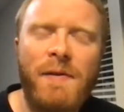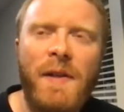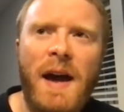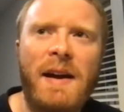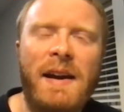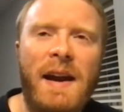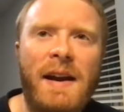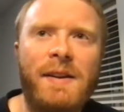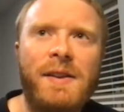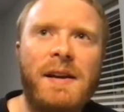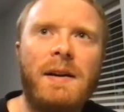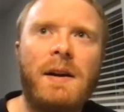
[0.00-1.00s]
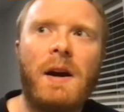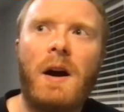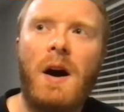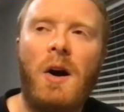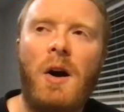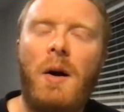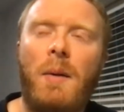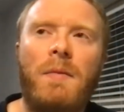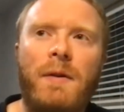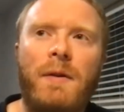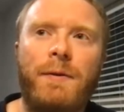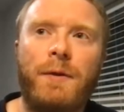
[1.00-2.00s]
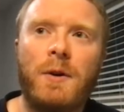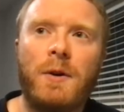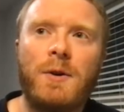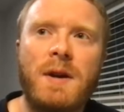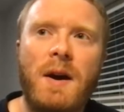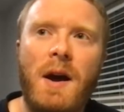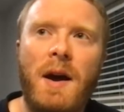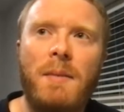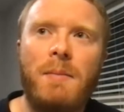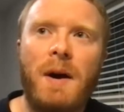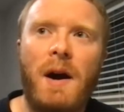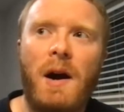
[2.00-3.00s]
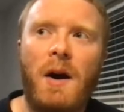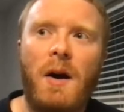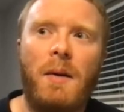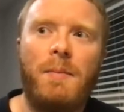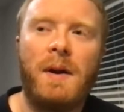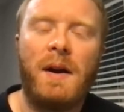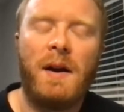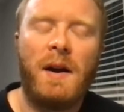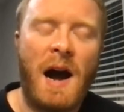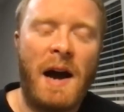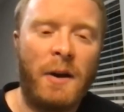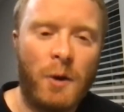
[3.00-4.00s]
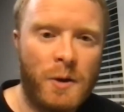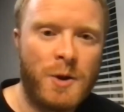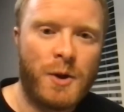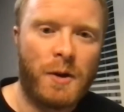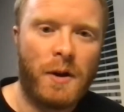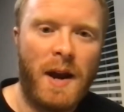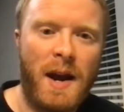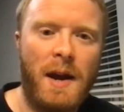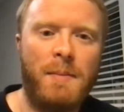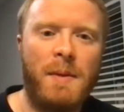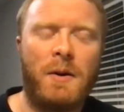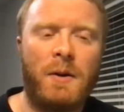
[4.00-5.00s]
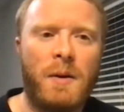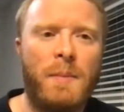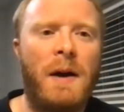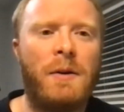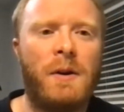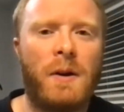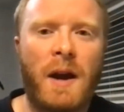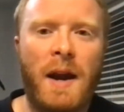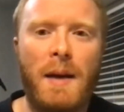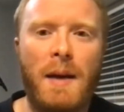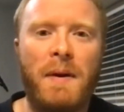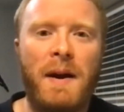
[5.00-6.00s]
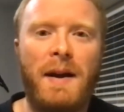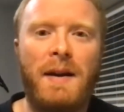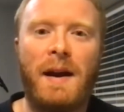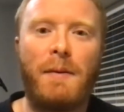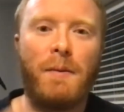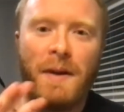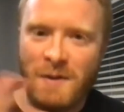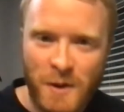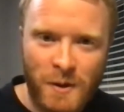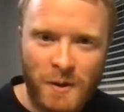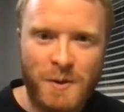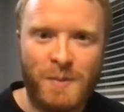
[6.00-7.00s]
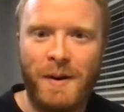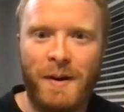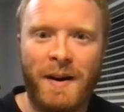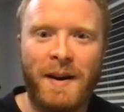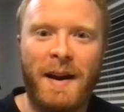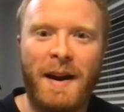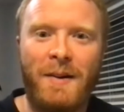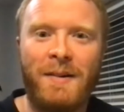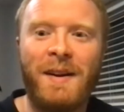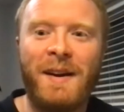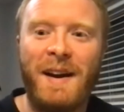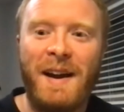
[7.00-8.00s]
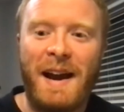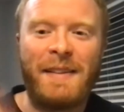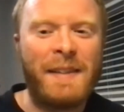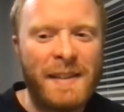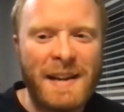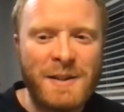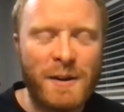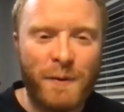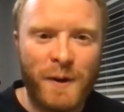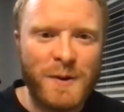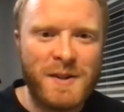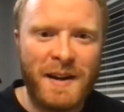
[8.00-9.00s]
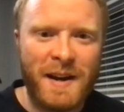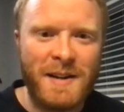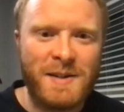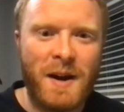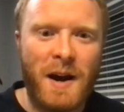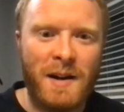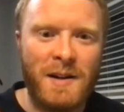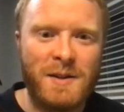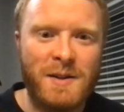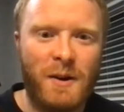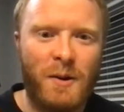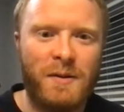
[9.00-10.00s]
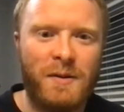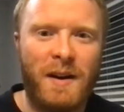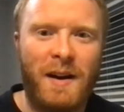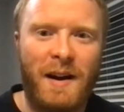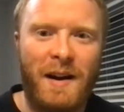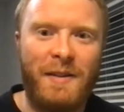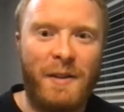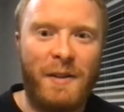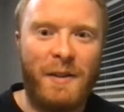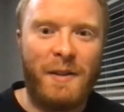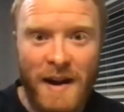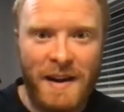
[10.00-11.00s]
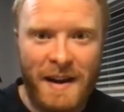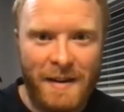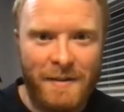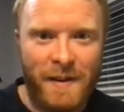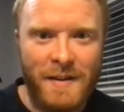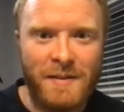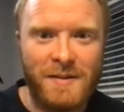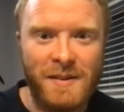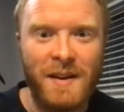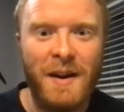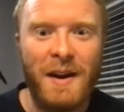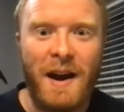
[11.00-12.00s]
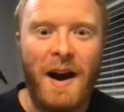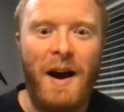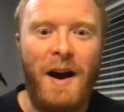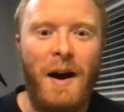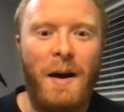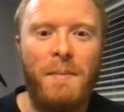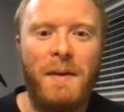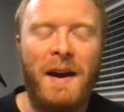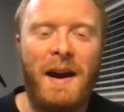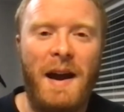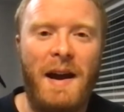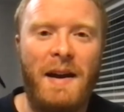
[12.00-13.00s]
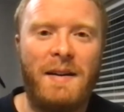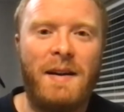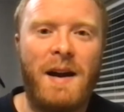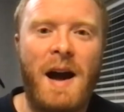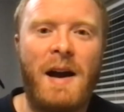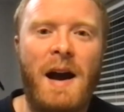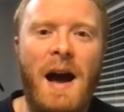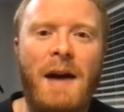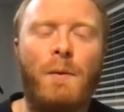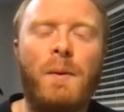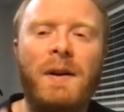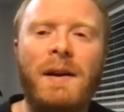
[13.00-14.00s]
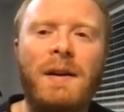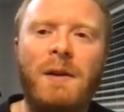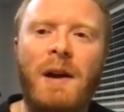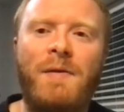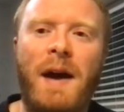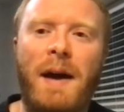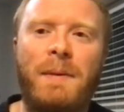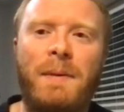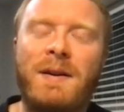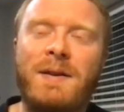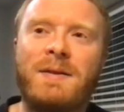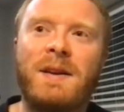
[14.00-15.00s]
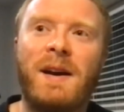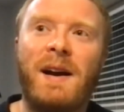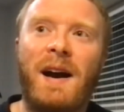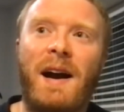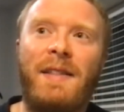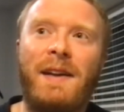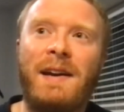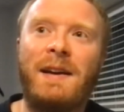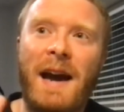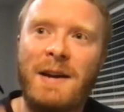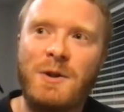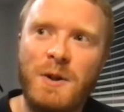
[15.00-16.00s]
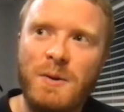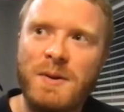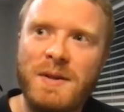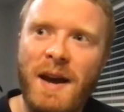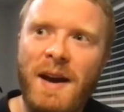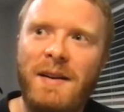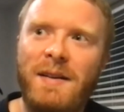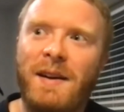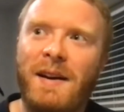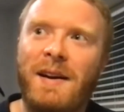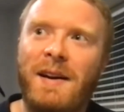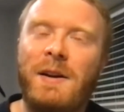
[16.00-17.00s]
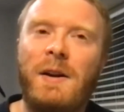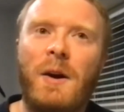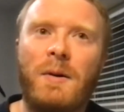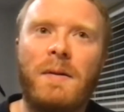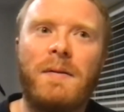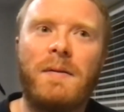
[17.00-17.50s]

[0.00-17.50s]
that. And I think um, the first time um, I heard your name and heard about your campaign, I went to your Twitter account. I think that's the first thing I saw is those, uh, the Friday events. Um, and I, I really love that, because I think, as you said, you know,